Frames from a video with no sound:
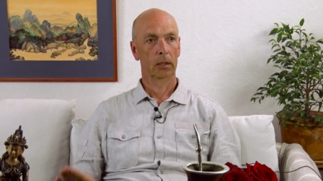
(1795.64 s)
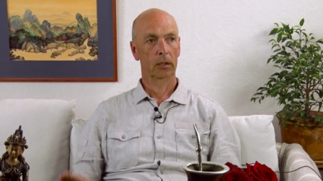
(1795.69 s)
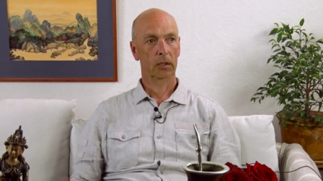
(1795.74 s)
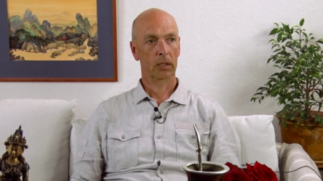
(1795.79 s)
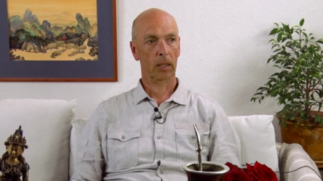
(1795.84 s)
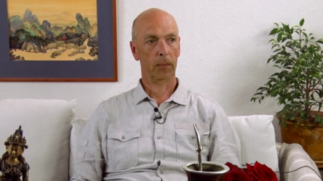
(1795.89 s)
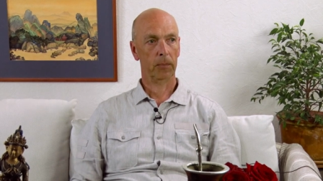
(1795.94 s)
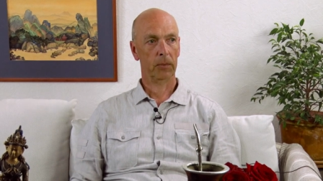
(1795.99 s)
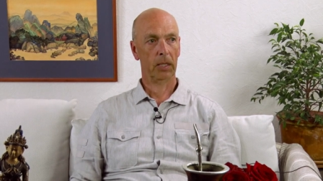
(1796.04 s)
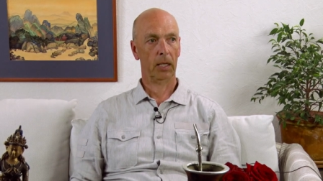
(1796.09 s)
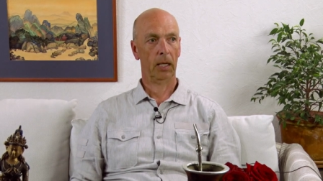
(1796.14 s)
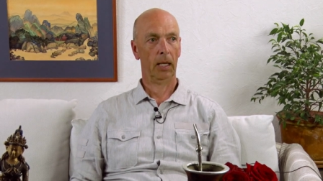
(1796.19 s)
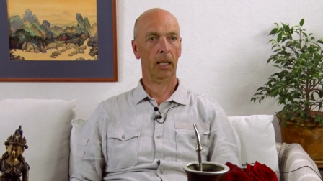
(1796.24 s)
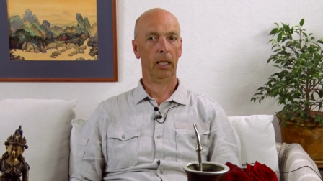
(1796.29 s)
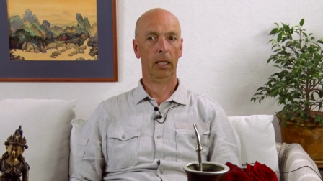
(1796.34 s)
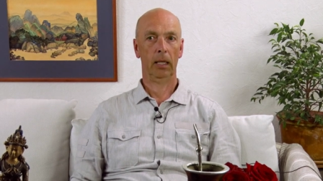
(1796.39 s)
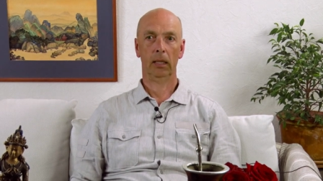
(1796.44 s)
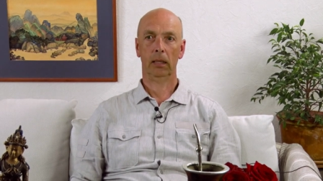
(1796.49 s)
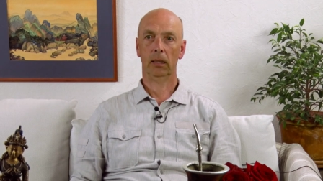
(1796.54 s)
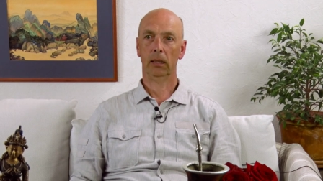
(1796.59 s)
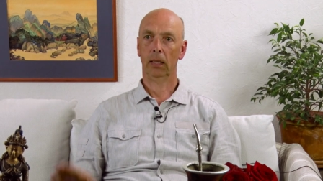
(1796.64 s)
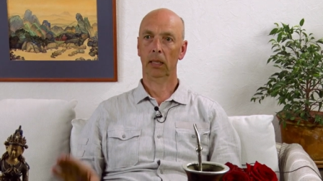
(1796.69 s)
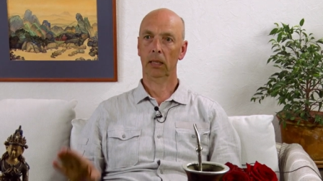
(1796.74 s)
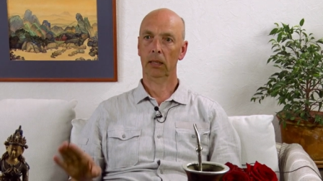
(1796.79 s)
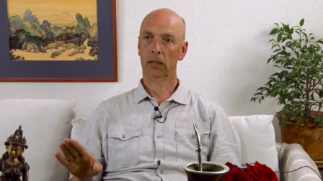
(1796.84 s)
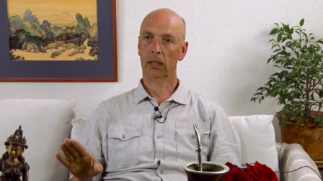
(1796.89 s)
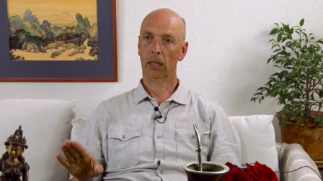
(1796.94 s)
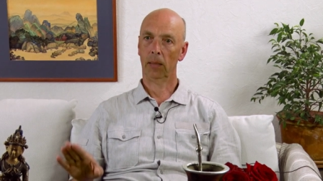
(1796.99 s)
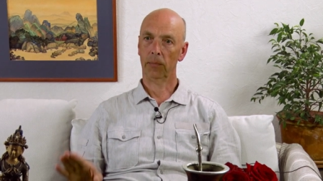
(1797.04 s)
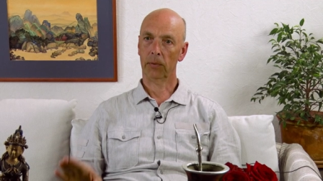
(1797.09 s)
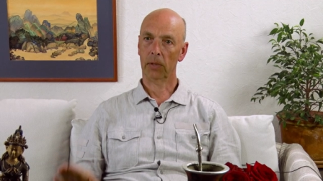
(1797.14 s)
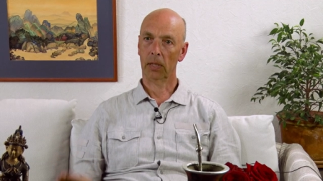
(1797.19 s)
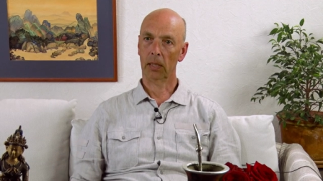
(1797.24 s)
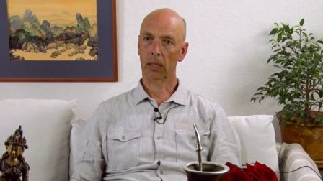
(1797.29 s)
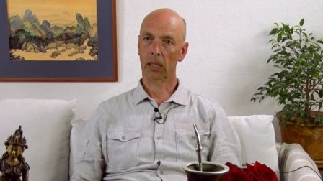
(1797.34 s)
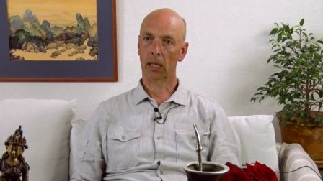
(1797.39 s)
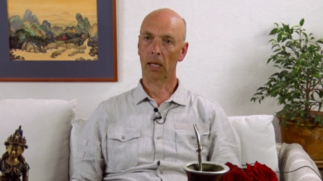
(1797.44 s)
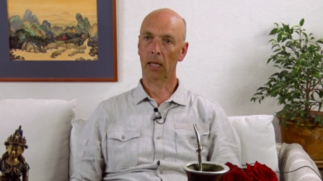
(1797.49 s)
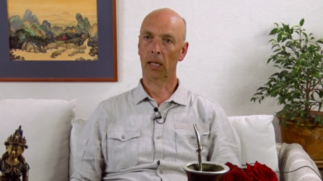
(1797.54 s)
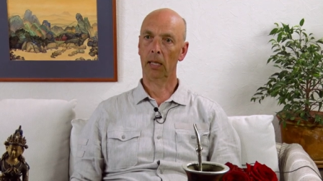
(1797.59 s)
Chapter 8 and Chapter
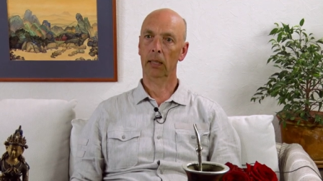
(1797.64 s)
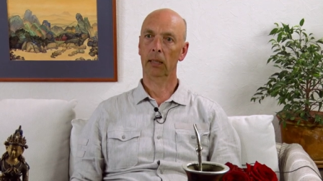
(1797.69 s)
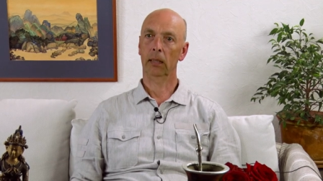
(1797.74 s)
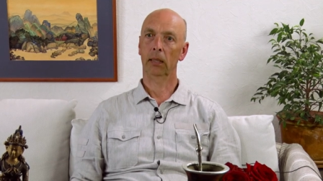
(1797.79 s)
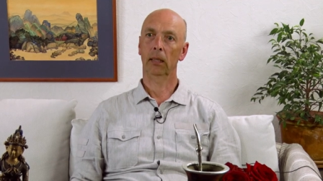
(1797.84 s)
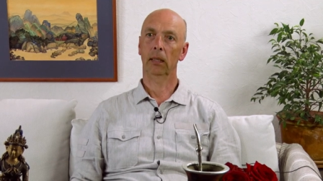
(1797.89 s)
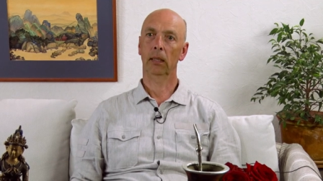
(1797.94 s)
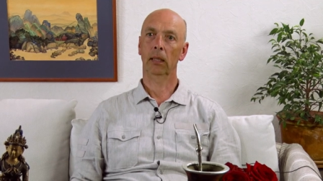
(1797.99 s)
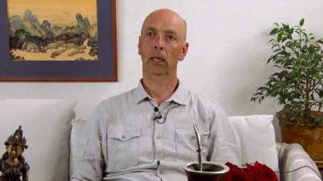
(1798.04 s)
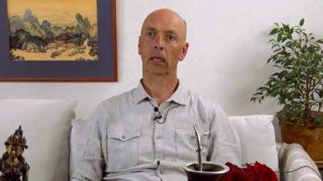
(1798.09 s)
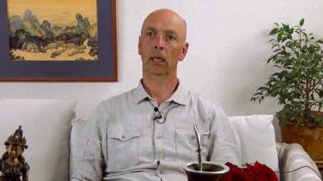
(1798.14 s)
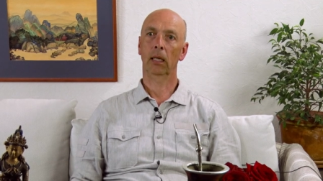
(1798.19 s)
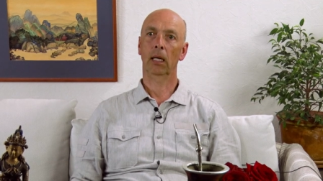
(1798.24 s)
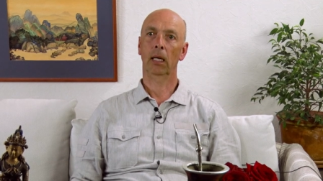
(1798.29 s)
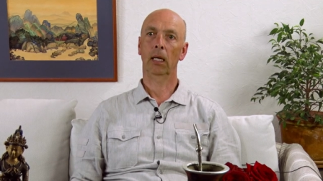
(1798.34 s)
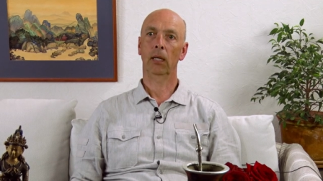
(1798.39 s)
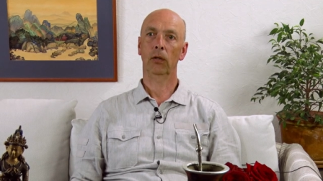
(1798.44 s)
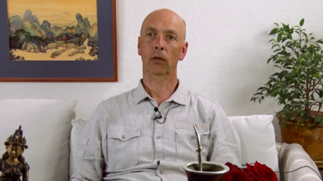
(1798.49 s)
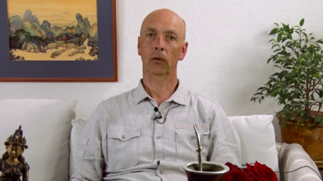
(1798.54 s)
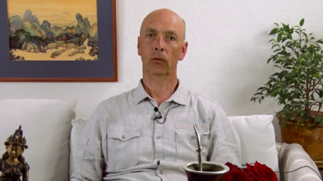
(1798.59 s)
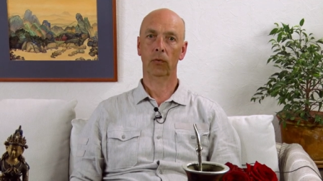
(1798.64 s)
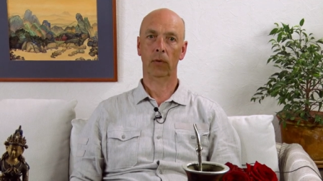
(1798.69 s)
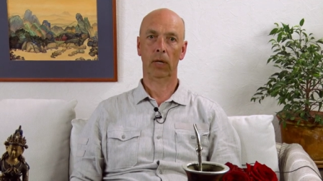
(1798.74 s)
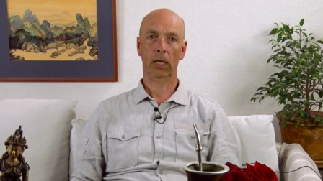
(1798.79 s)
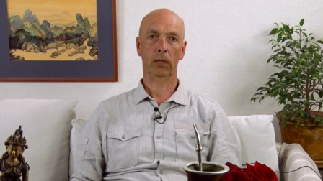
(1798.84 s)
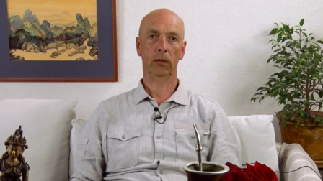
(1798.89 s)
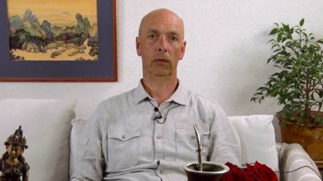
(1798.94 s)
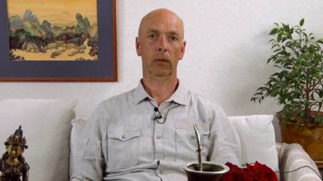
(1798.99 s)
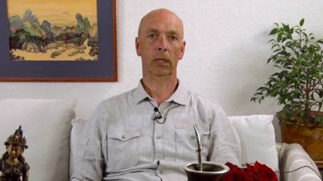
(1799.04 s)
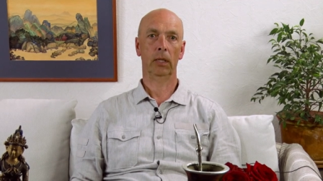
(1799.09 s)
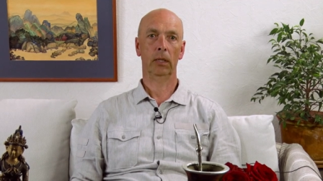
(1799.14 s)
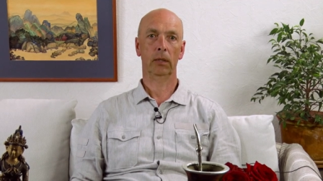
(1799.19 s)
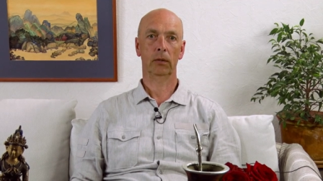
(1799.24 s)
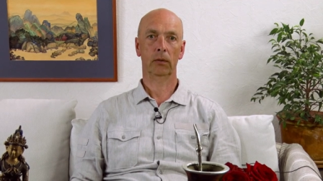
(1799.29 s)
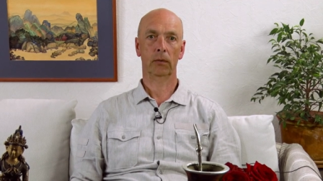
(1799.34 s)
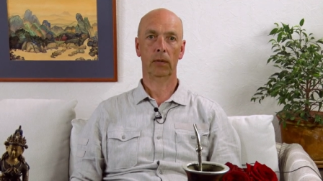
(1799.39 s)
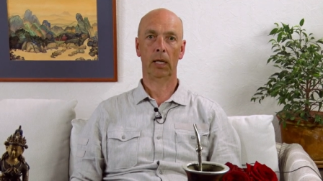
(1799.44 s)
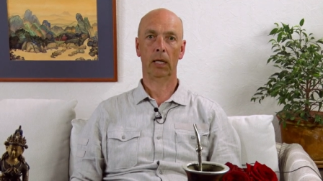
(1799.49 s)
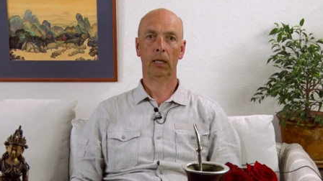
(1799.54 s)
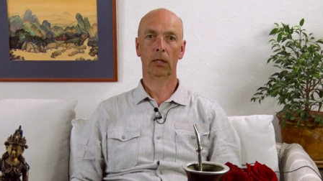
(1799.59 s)
9, here are the gradual
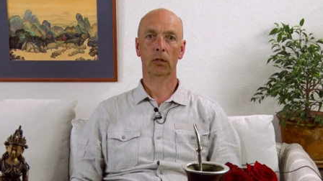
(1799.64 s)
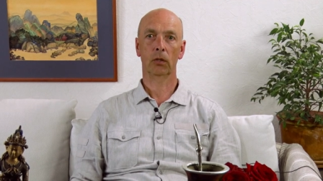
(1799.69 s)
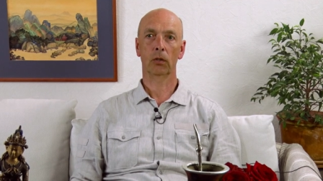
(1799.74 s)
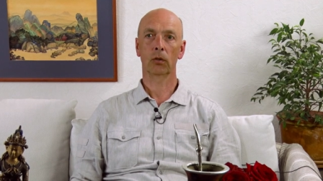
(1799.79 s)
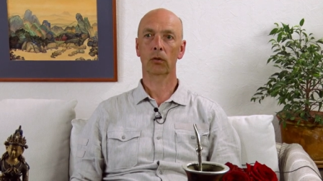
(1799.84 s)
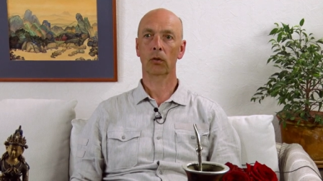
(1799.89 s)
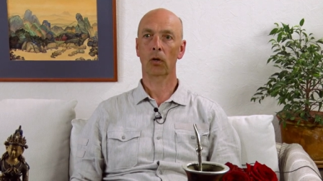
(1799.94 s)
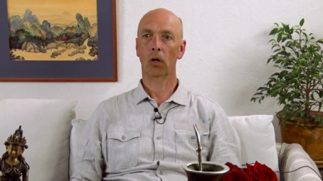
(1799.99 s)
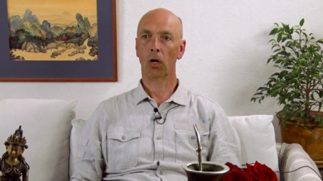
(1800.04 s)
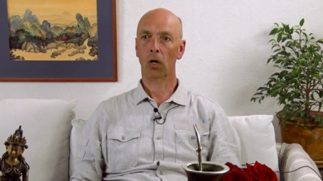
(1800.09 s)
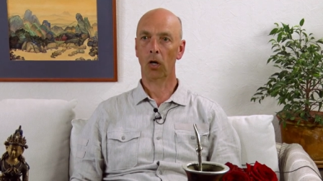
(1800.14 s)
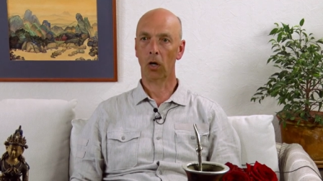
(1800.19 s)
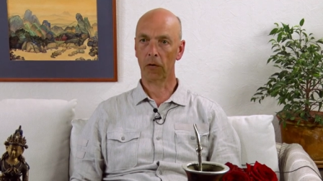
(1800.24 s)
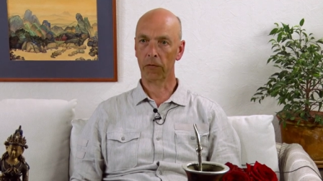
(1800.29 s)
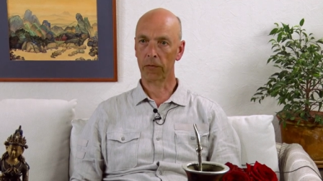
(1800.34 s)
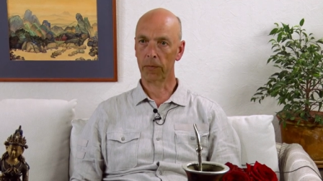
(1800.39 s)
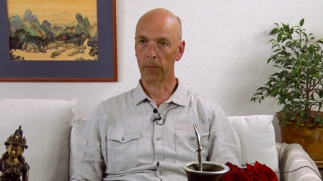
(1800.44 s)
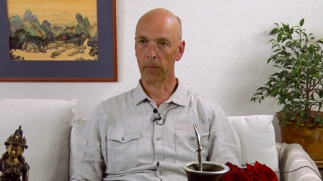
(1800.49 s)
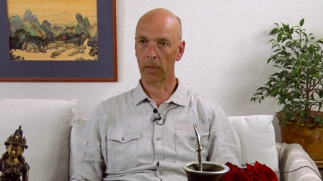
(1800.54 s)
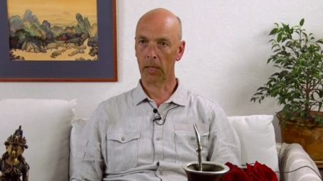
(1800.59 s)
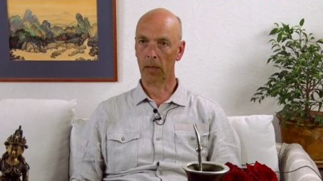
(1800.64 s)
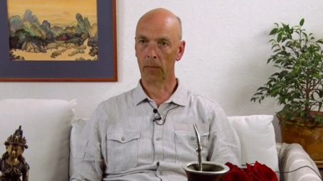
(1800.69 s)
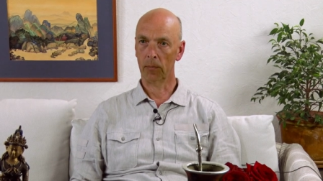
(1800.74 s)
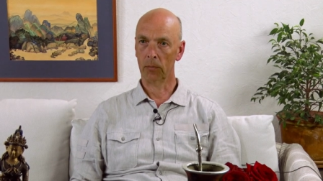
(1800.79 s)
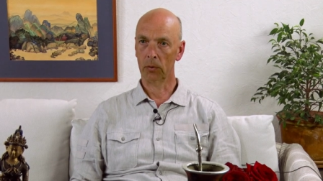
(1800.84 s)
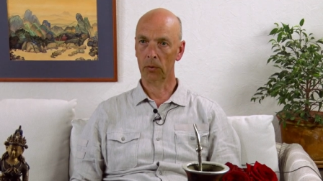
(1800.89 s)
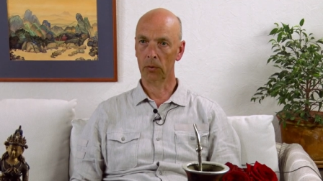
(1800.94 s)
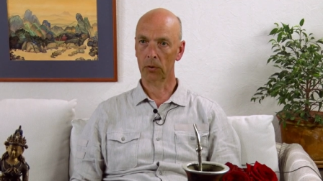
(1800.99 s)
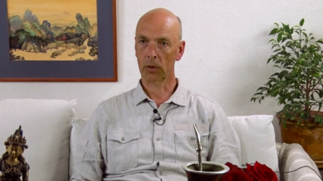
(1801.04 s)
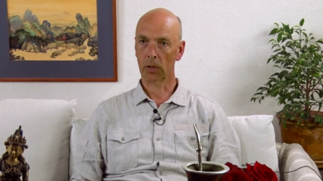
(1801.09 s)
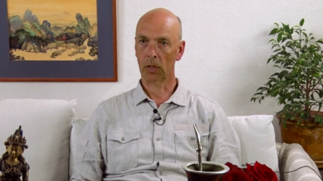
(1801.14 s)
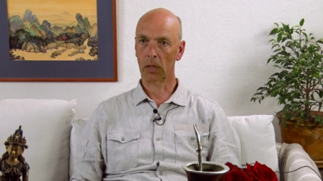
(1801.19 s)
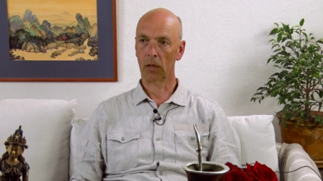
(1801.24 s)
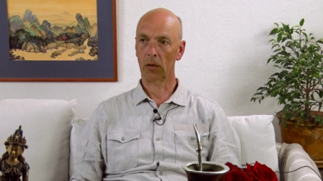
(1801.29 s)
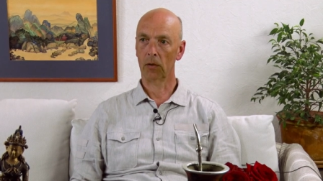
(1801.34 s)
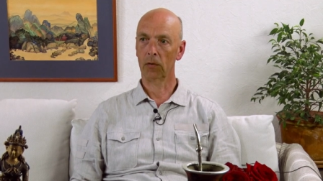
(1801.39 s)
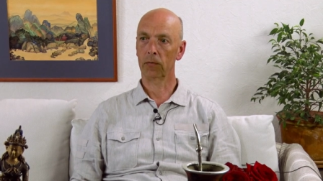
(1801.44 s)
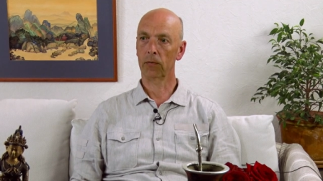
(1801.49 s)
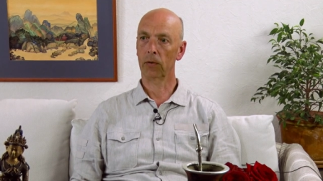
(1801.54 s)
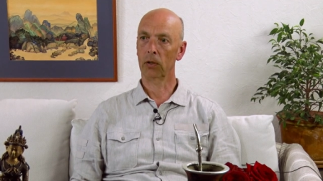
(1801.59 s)
instructions of Mahamudra
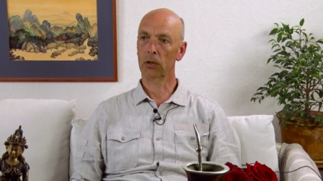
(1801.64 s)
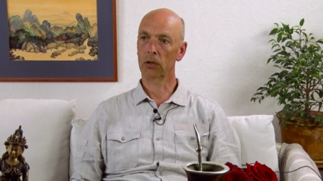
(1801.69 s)
for